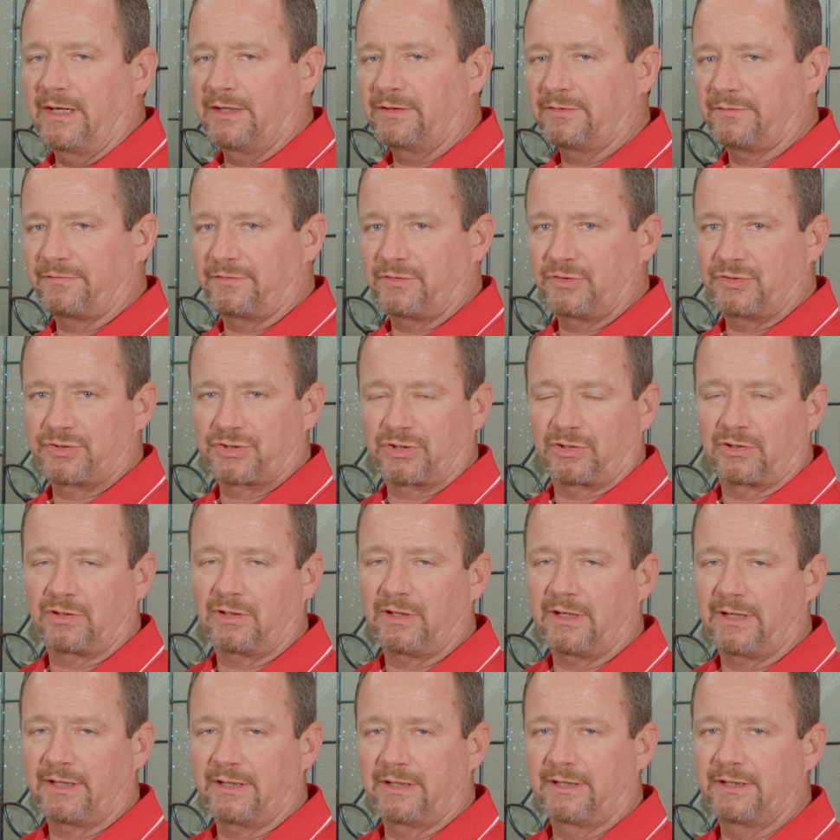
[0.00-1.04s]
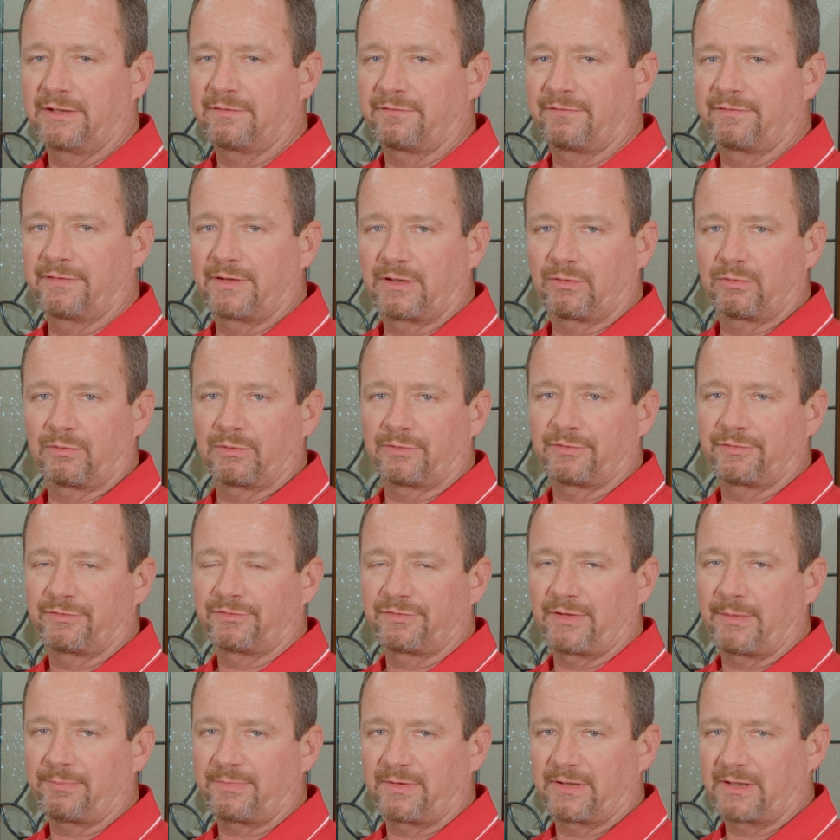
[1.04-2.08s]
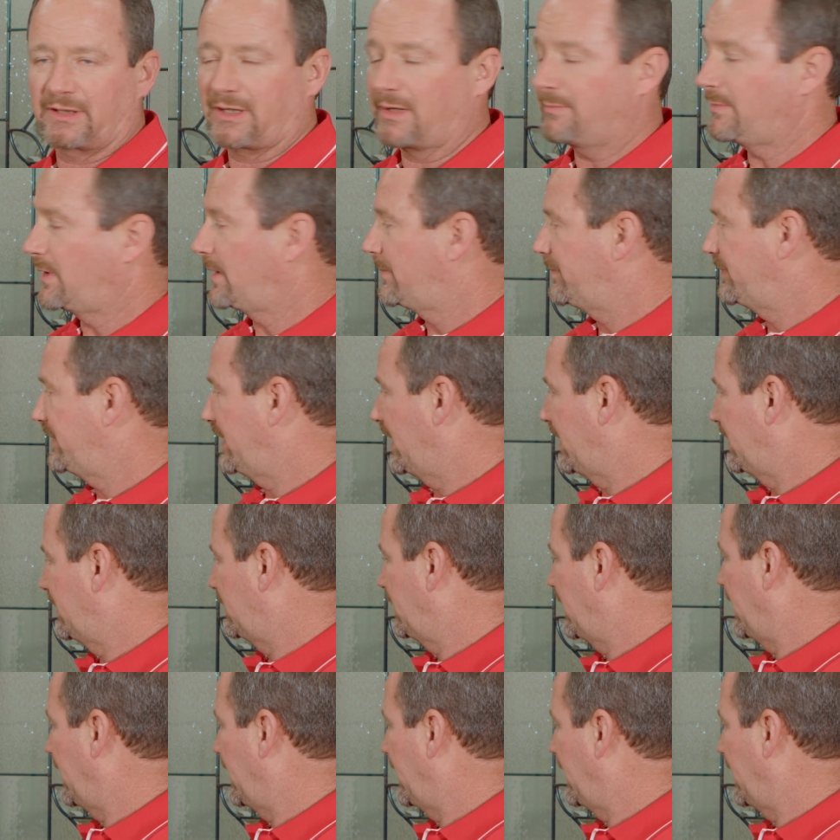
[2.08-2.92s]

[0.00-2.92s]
In the future, if there was something come up that